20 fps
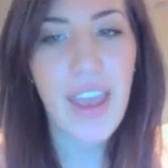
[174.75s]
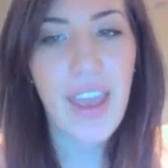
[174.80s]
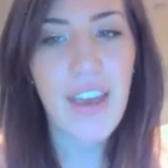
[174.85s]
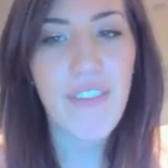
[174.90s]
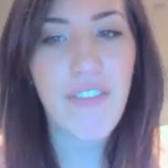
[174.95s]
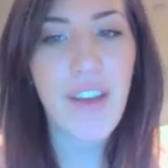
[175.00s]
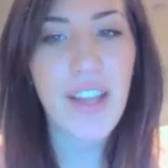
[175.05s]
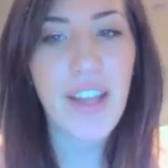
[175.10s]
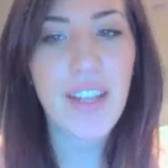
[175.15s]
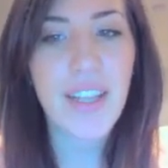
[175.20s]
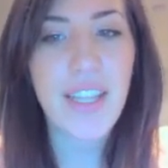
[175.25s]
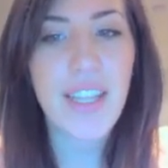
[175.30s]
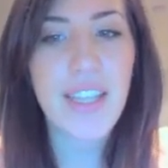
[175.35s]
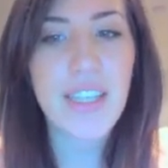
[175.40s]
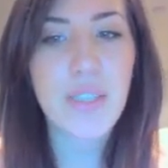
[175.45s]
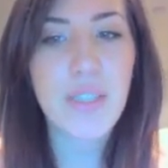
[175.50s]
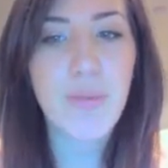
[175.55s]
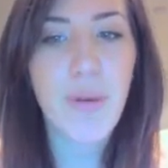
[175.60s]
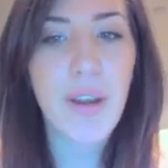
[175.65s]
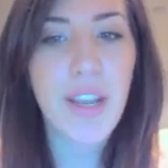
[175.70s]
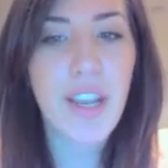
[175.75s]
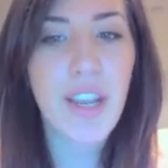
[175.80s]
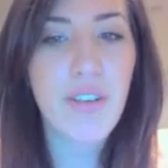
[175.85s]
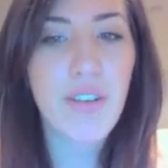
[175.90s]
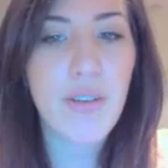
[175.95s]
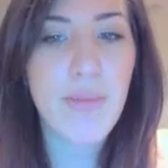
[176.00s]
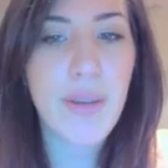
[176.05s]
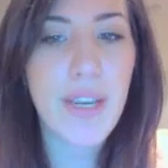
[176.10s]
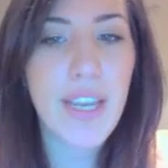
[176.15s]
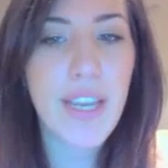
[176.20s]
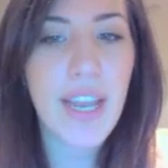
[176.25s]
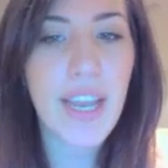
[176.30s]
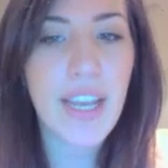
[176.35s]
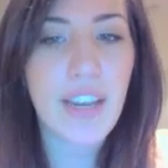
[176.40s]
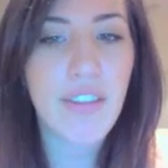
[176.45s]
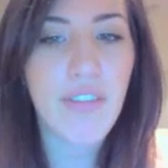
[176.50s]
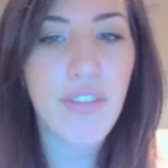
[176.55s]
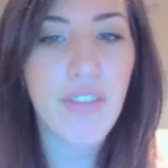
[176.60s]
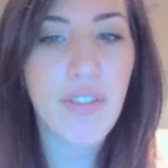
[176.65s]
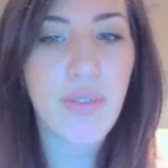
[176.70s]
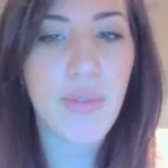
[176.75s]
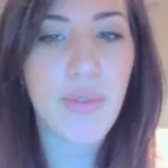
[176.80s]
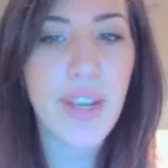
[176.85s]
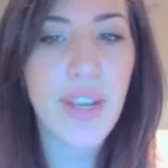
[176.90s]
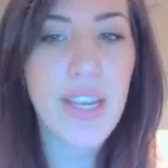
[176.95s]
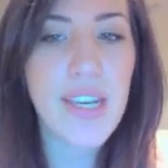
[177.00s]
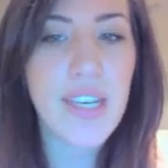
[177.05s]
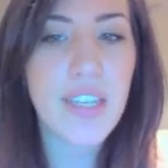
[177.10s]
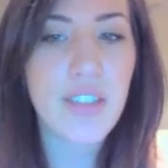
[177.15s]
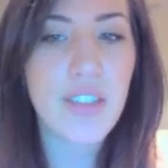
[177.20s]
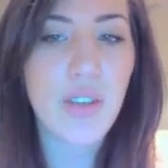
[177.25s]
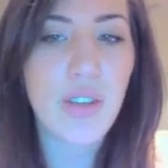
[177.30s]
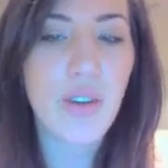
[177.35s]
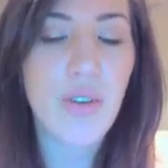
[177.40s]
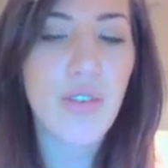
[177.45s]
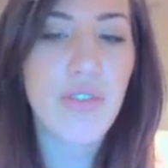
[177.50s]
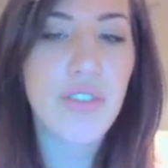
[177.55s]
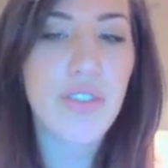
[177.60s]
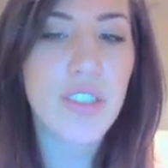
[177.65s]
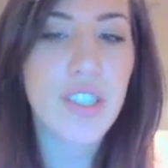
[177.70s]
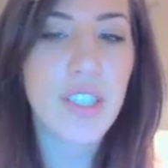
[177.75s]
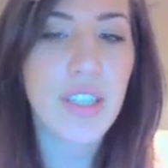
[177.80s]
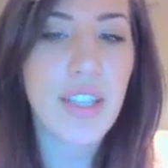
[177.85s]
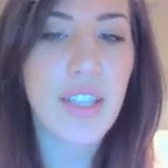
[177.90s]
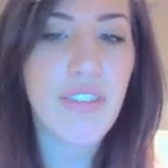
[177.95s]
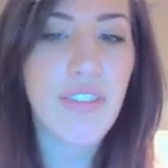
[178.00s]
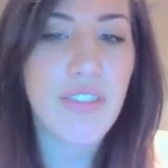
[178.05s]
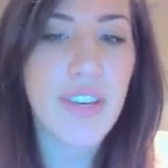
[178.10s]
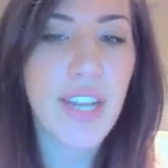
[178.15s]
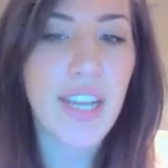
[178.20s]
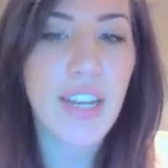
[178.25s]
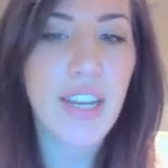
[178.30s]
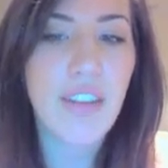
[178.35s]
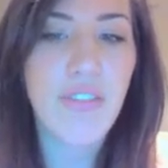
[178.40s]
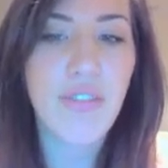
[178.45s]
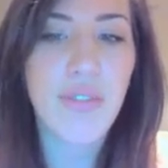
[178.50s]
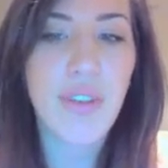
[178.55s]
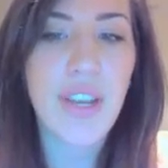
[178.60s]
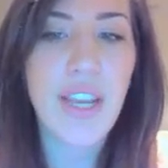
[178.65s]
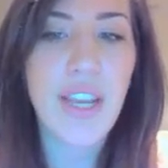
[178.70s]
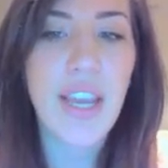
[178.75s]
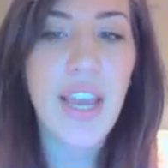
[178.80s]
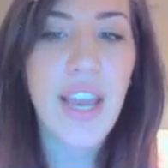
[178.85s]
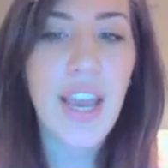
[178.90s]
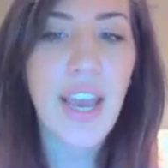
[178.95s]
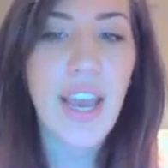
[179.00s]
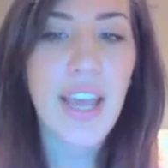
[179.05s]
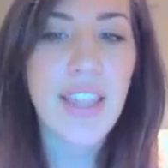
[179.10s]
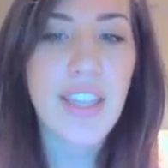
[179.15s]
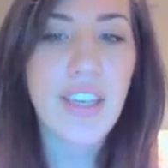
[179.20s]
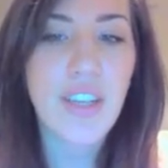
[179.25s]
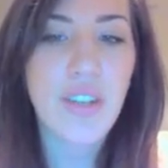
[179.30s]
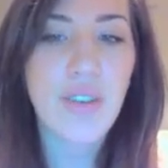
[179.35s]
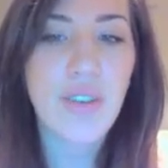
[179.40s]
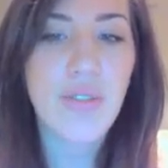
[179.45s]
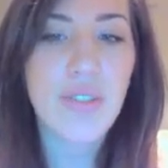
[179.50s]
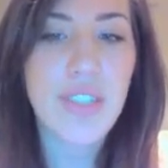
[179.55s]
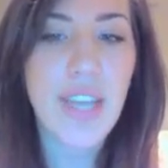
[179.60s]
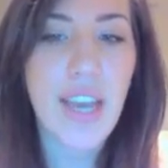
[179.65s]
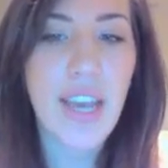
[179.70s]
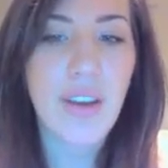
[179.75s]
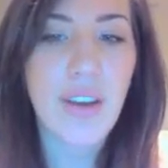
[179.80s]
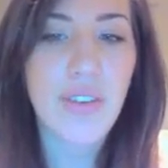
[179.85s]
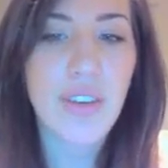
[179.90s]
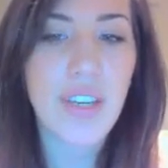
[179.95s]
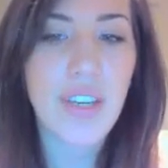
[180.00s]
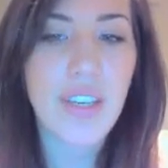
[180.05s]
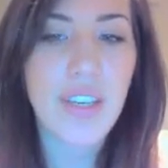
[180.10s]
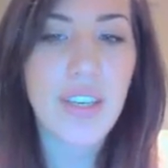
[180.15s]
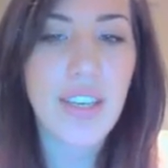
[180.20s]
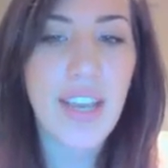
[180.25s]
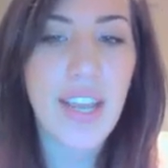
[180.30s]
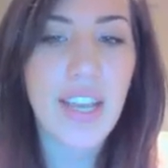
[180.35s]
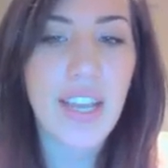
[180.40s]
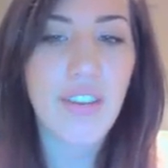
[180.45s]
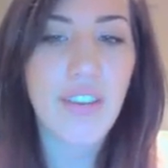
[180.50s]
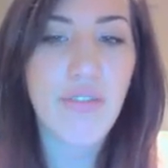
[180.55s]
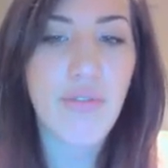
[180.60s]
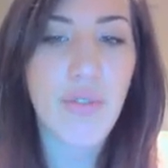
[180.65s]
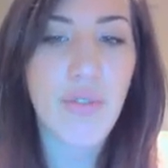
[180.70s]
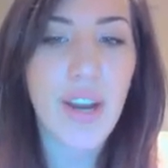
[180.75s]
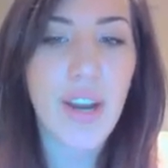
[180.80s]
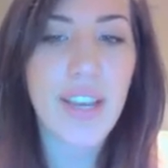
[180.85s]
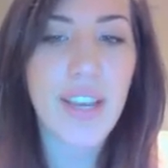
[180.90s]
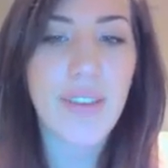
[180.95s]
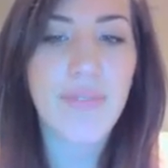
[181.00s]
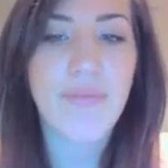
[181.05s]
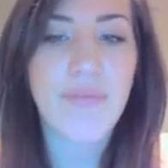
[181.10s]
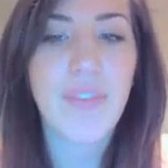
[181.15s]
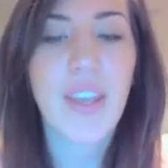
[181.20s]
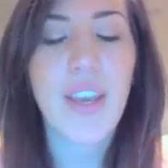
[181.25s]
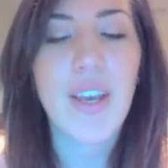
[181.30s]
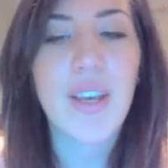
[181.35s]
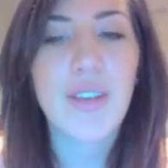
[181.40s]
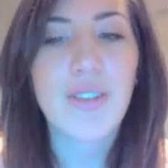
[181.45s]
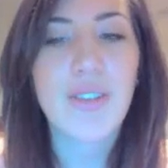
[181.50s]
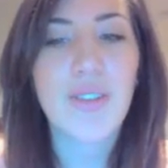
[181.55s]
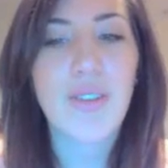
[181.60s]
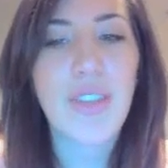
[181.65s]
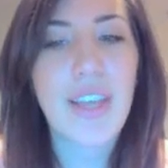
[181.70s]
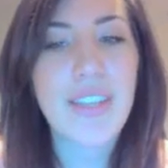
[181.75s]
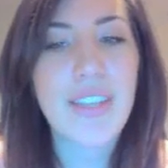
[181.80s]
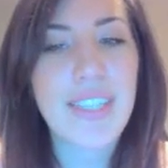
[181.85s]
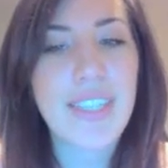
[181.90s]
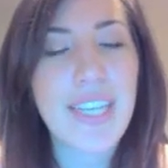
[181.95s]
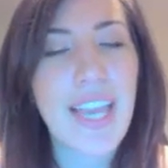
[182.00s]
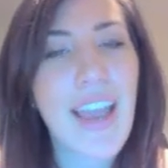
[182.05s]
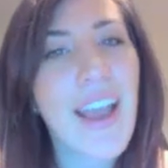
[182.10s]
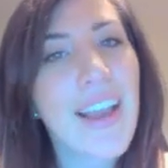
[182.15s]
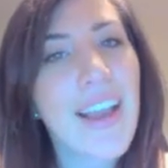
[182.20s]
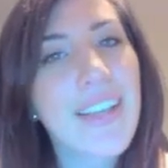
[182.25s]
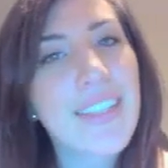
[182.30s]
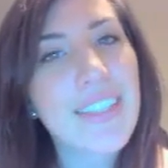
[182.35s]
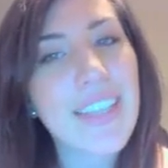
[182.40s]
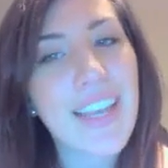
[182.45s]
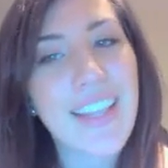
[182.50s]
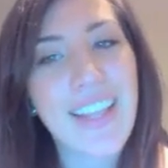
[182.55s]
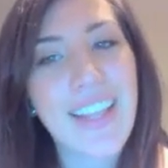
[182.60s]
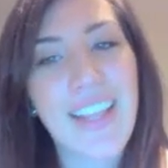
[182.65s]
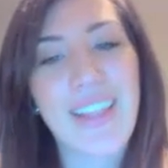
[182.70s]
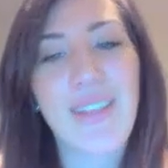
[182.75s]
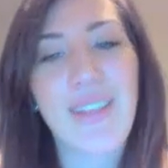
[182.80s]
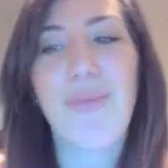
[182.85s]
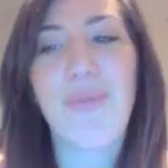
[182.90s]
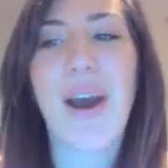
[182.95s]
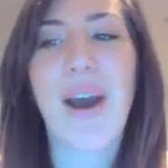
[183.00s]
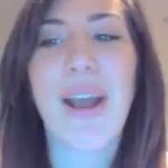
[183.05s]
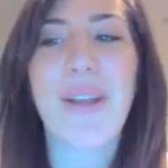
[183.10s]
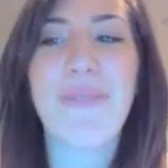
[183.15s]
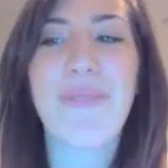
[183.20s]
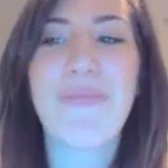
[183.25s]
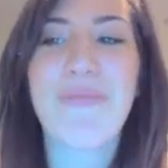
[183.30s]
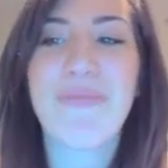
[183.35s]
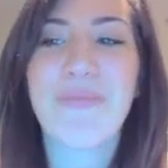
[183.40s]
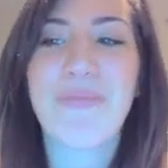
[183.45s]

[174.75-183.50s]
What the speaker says: And finally, this point here would be -3, because you go over to the left, -3, and then you go down, -1. So that's the x and then the y.